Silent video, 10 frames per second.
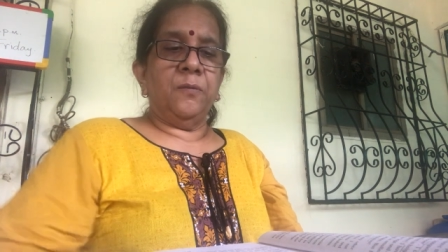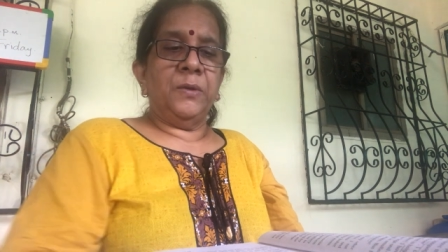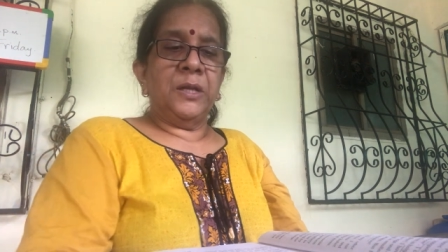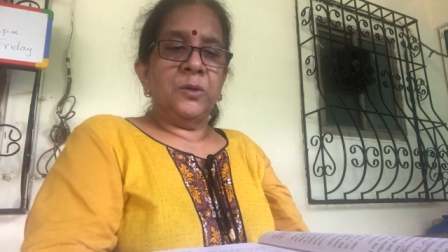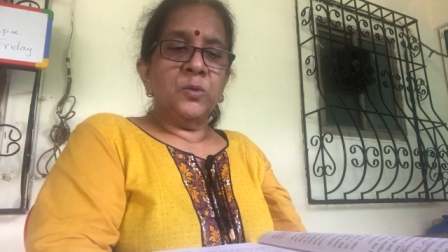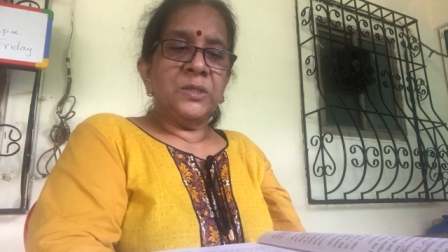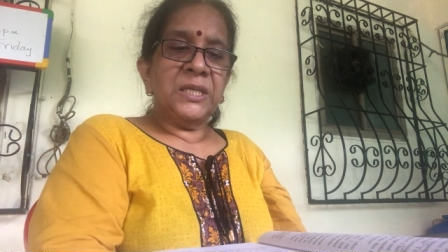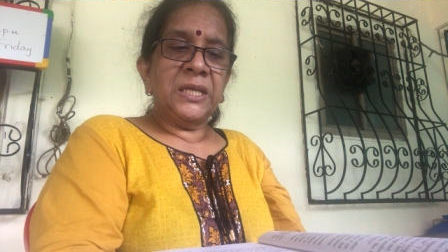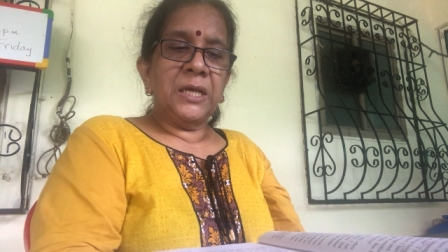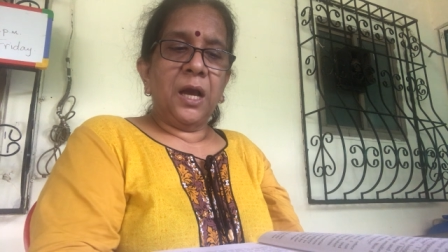We are
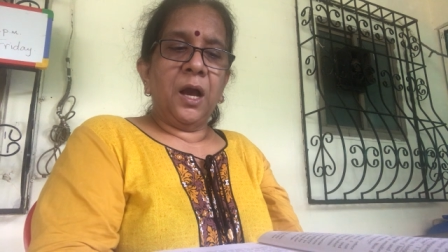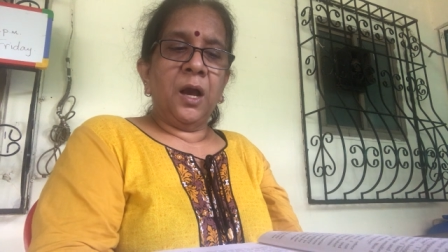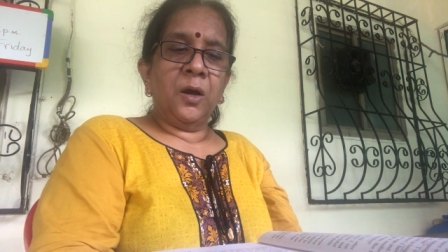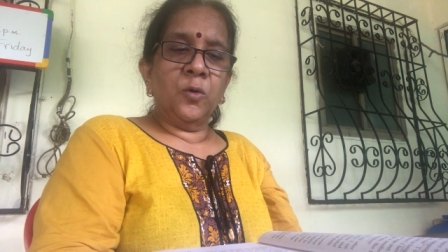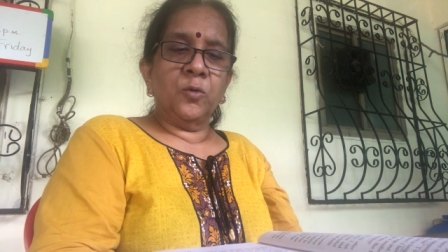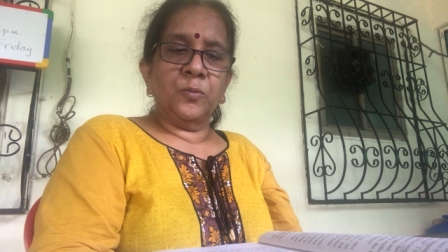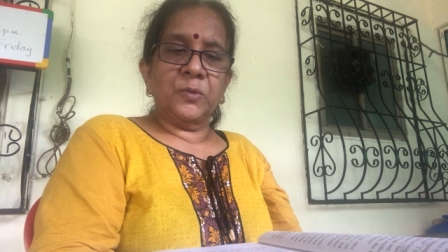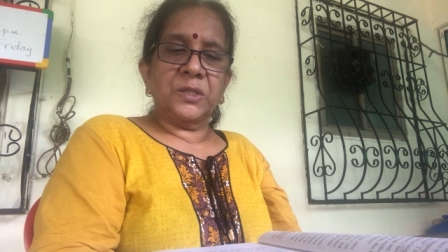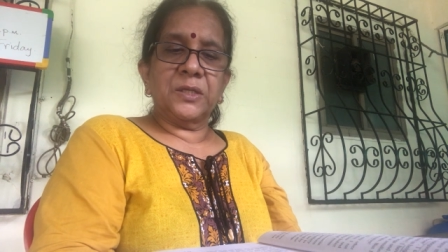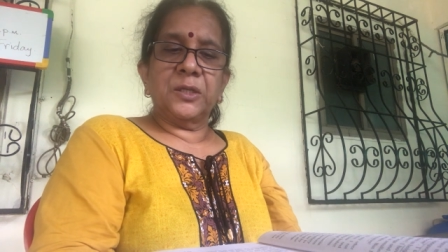losing our
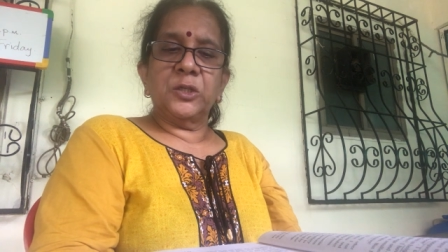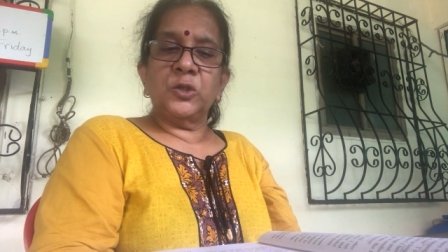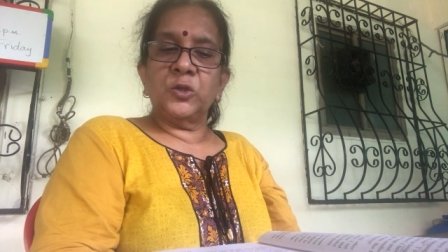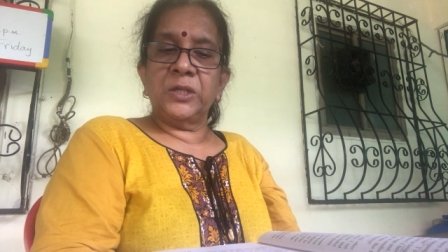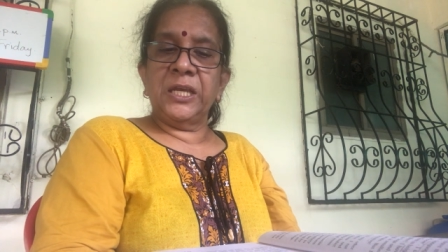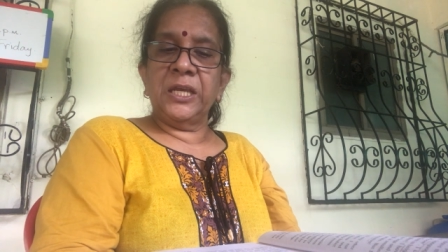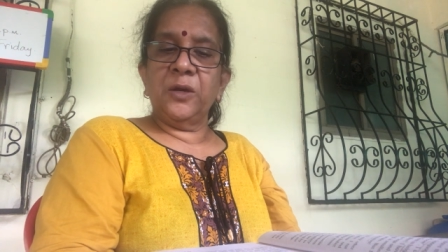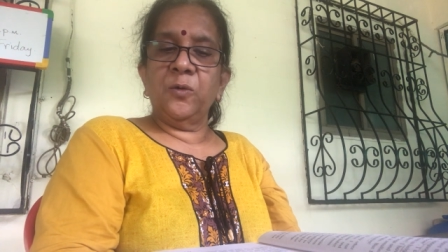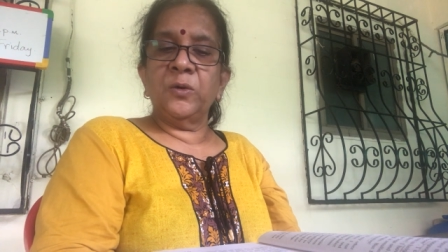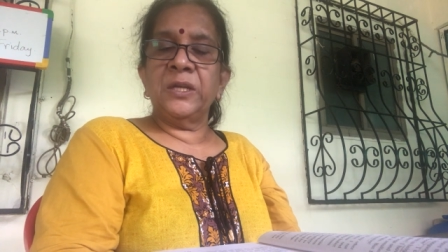homes. Today,
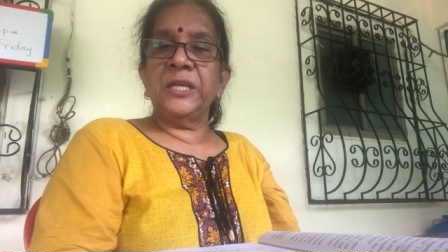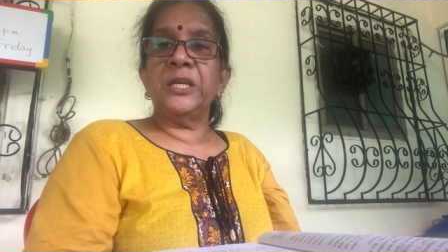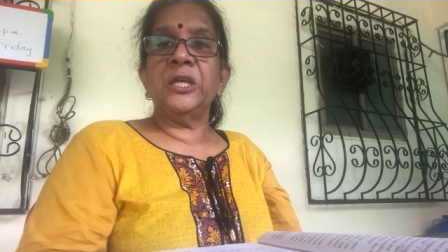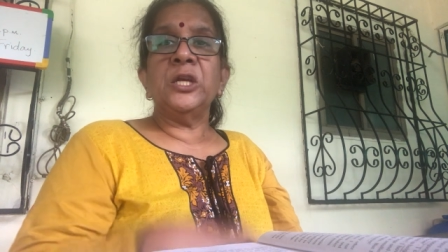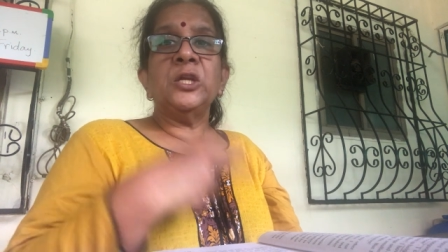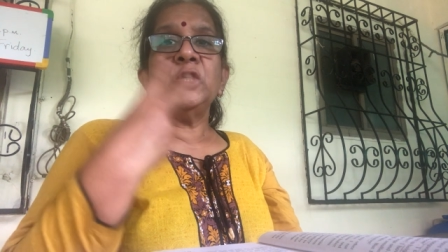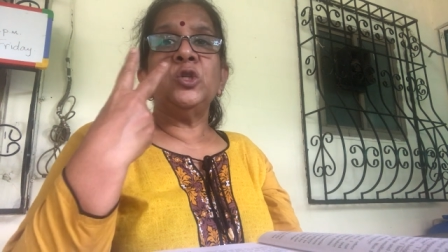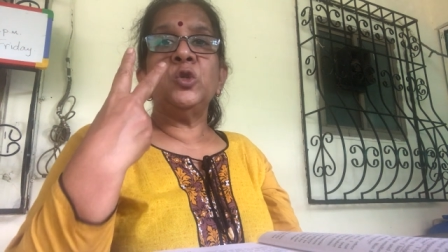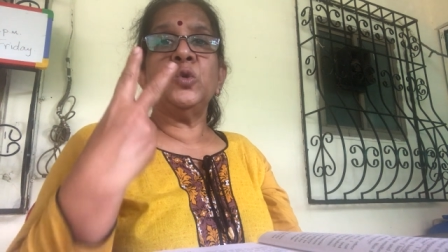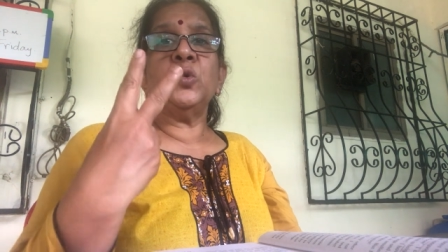only
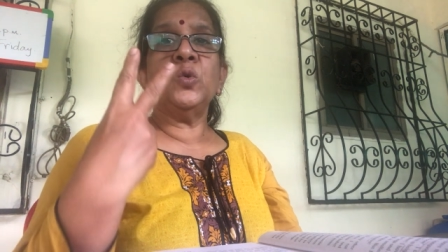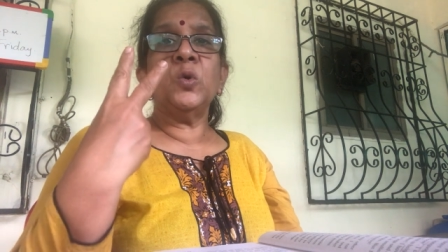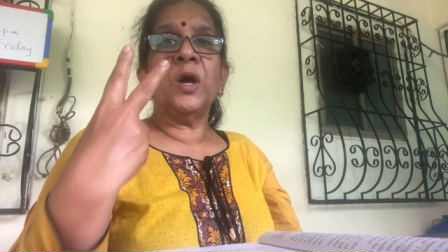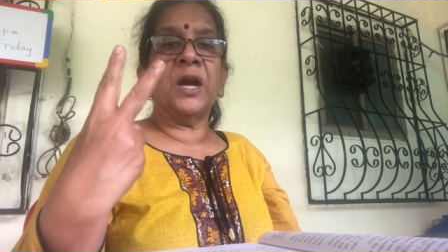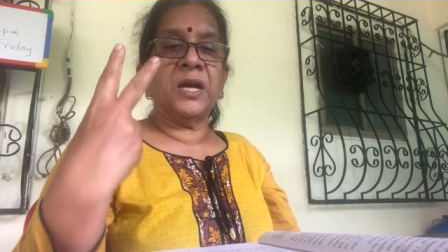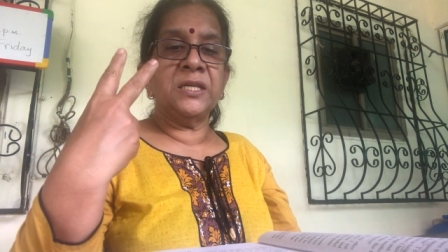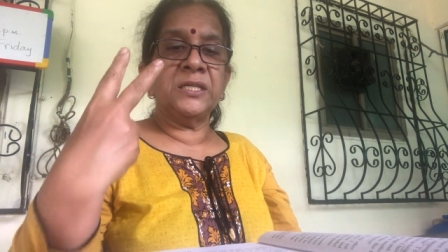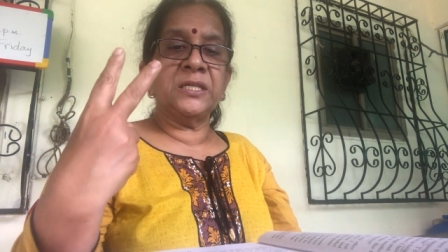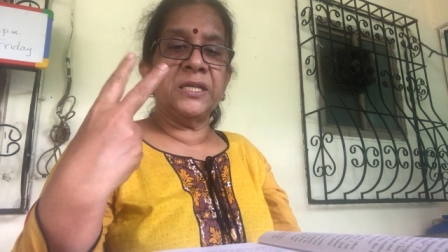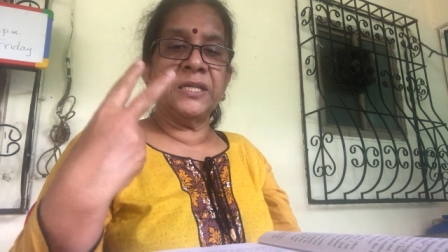
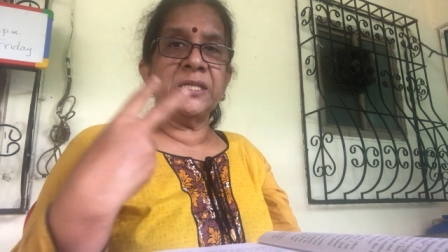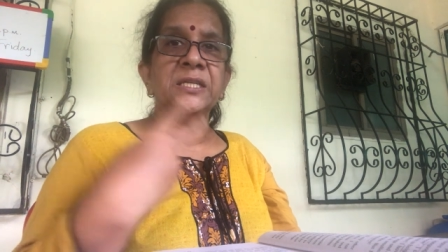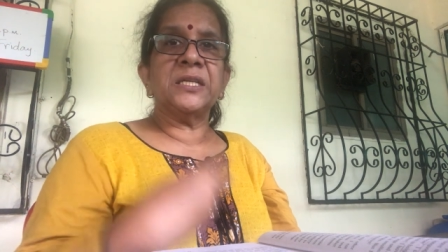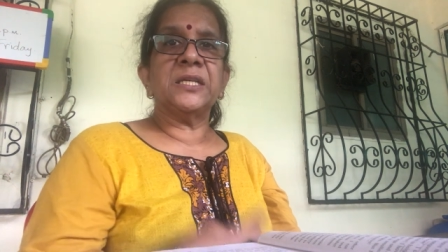200